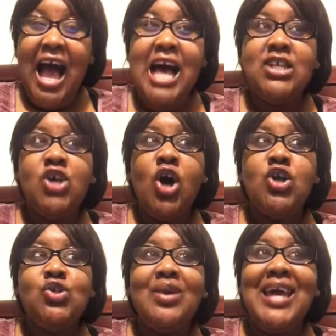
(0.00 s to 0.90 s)
As long
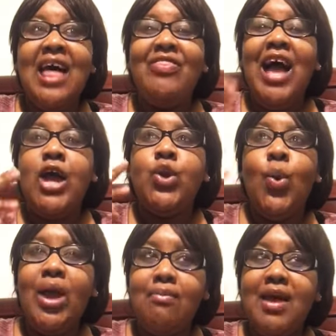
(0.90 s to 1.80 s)
as you get that
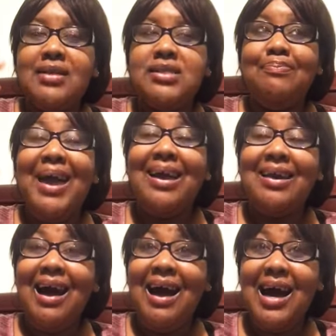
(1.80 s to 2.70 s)
anointment by
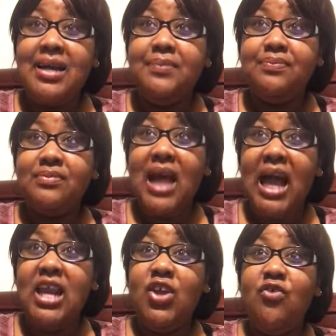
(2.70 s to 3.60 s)
God
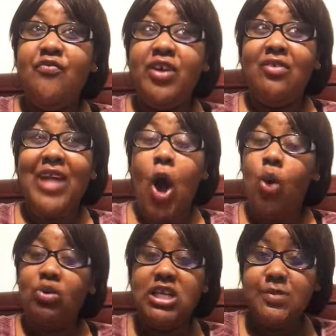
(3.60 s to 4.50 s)
and you feel that
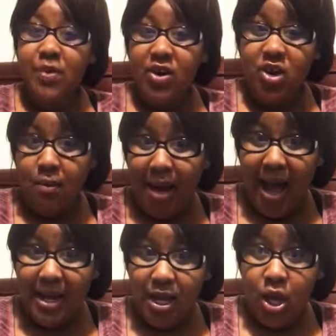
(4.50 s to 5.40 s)
Holy Spirit in your
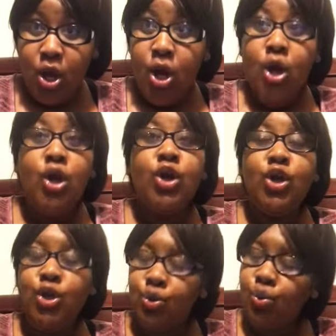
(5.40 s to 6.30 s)
body,
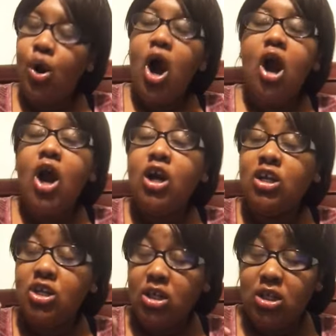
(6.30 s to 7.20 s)
you
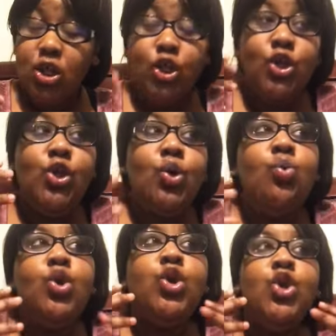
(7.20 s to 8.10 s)

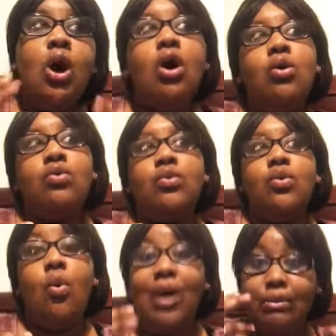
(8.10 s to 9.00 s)
will know
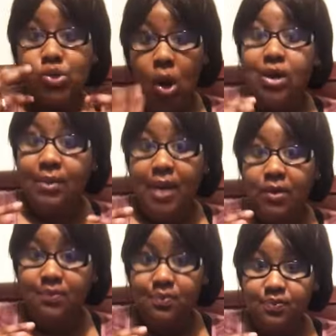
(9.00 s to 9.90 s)
what I'm talking about.